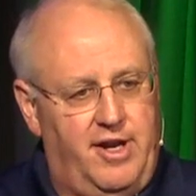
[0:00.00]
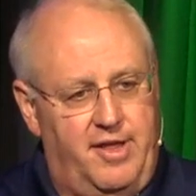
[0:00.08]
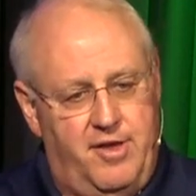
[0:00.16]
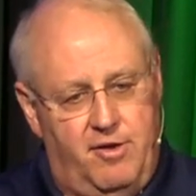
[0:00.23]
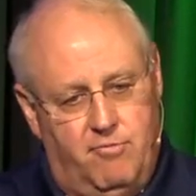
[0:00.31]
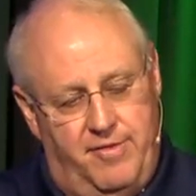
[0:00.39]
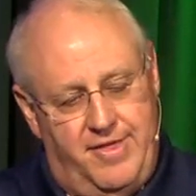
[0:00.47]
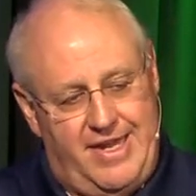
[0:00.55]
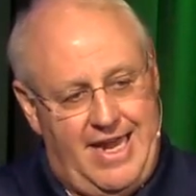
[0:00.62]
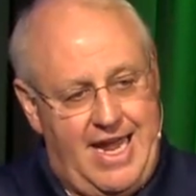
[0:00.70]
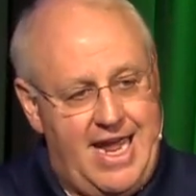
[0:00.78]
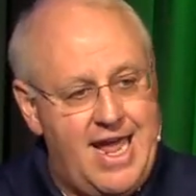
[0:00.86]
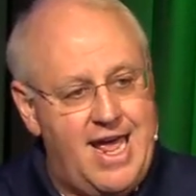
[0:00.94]
I think, with the
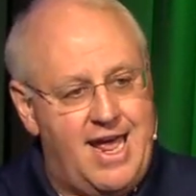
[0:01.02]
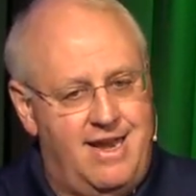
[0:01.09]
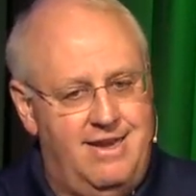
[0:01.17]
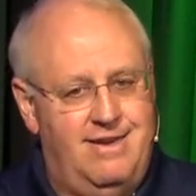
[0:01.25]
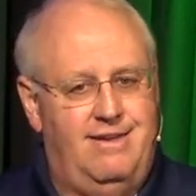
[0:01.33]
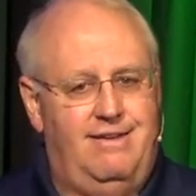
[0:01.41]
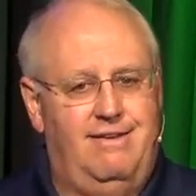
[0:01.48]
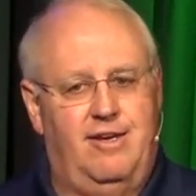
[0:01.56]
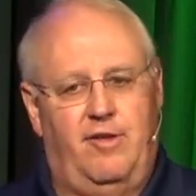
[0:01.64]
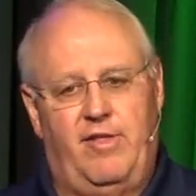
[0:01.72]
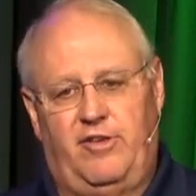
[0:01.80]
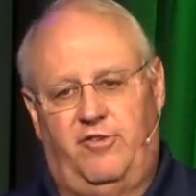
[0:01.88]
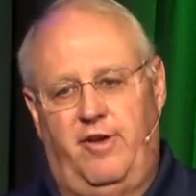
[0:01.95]
end of
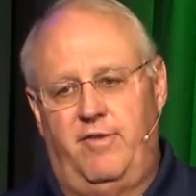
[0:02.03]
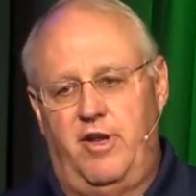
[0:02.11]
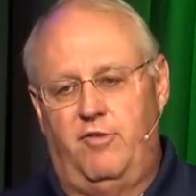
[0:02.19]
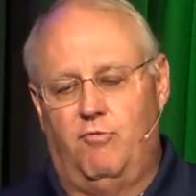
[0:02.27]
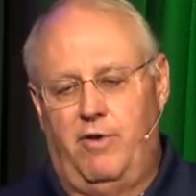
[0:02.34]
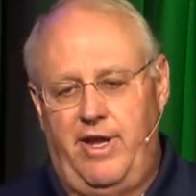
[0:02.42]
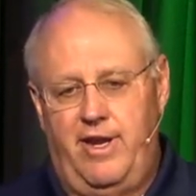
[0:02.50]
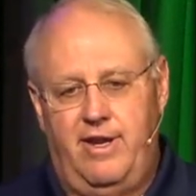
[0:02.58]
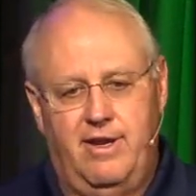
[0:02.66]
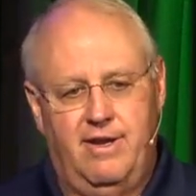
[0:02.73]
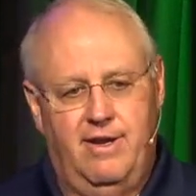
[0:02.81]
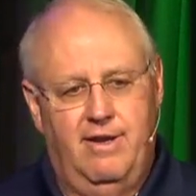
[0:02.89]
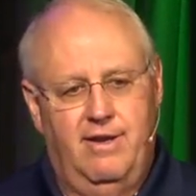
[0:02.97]
that seventieth week,
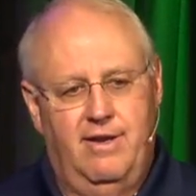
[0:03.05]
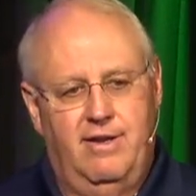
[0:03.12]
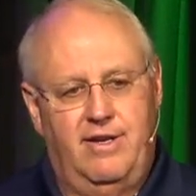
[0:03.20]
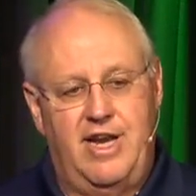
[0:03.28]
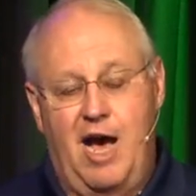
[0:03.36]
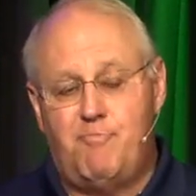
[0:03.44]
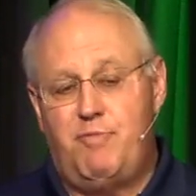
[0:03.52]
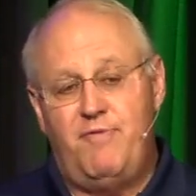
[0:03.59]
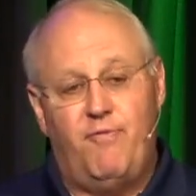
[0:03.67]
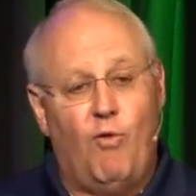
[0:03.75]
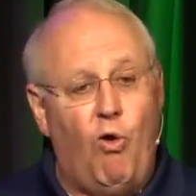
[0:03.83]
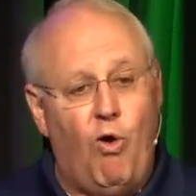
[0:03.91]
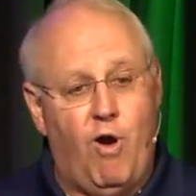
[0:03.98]
not
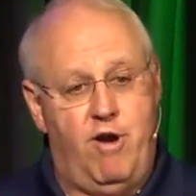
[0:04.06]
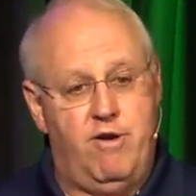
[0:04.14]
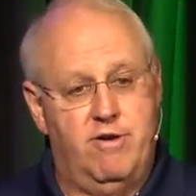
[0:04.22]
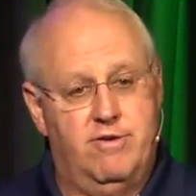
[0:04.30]
before.